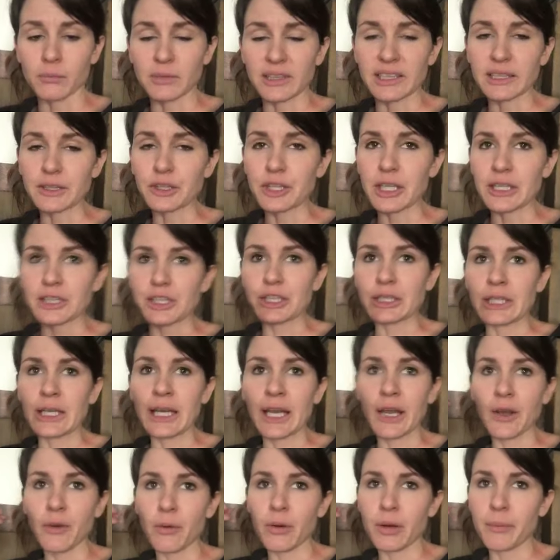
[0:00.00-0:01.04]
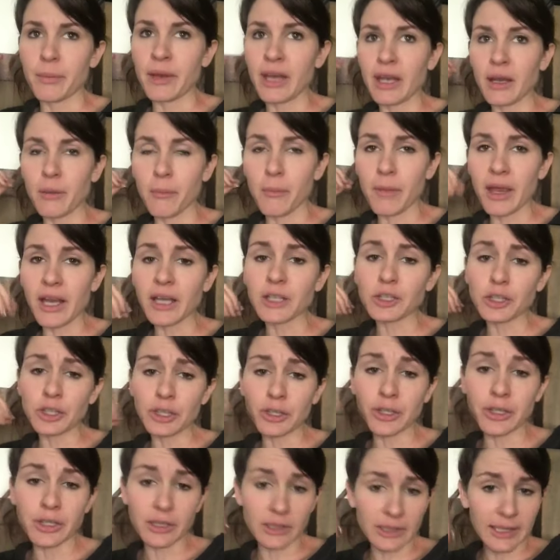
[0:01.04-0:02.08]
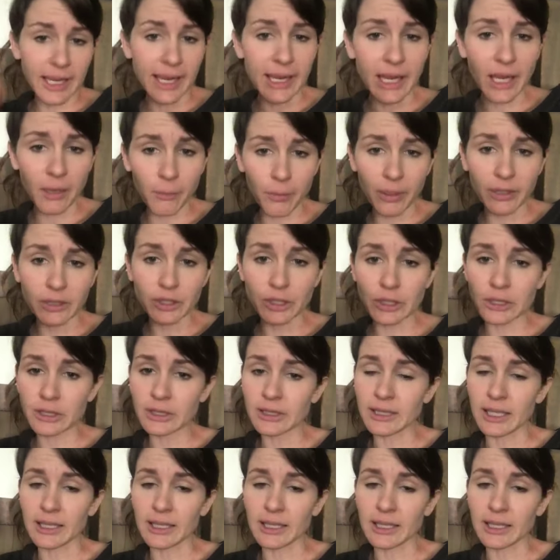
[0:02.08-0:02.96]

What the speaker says: suggestion, it would be to make sure you're taking pictures